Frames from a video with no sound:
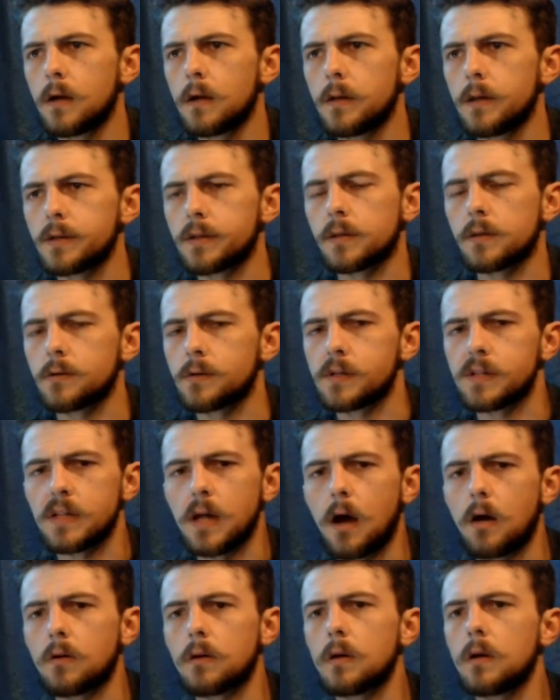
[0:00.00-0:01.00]
Let's learn
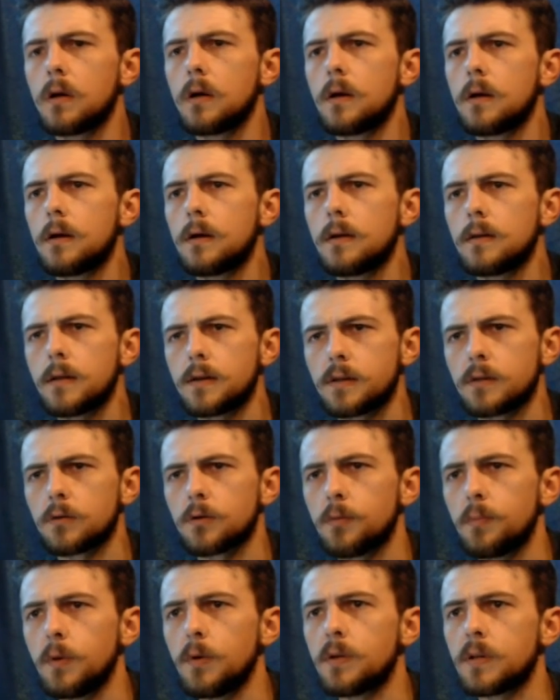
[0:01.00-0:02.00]
sound, let's
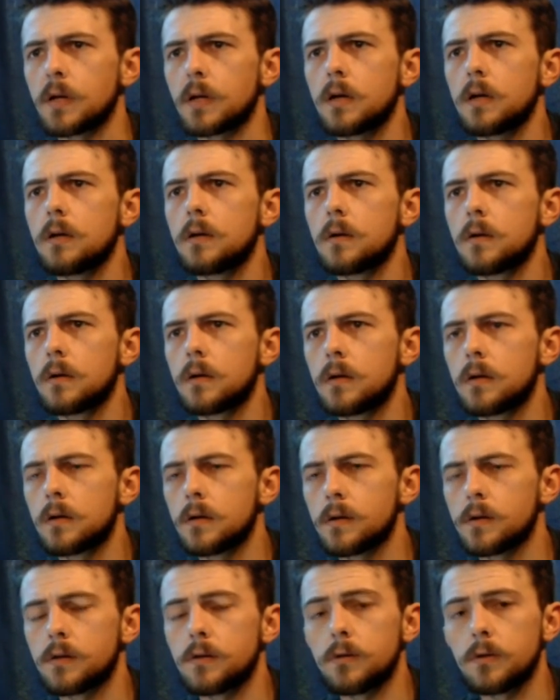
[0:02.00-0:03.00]
learn music,
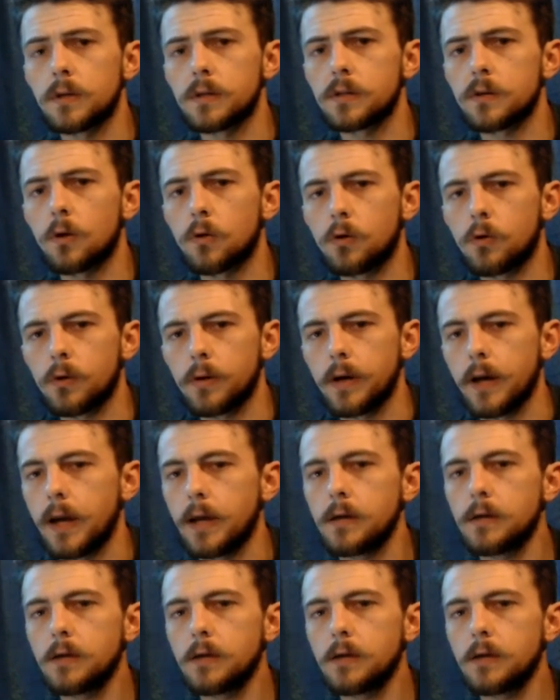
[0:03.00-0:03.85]
let's do it, let's go create.